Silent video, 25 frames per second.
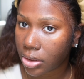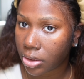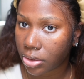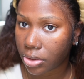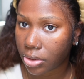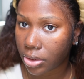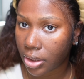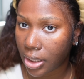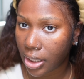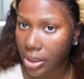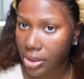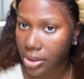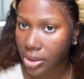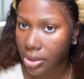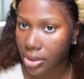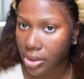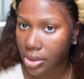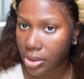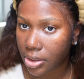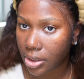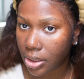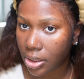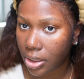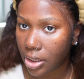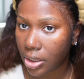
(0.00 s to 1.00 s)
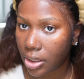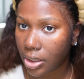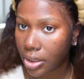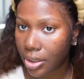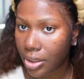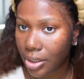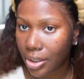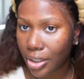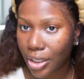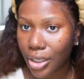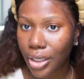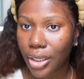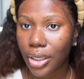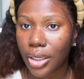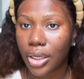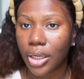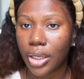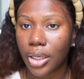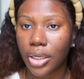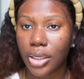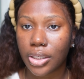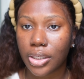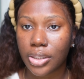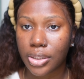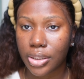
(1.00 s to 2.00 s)
As you guys can see, it
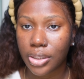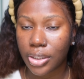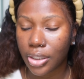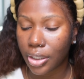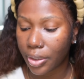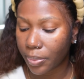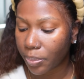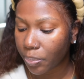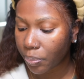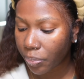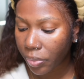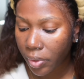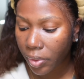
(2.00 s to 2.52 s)
looks good.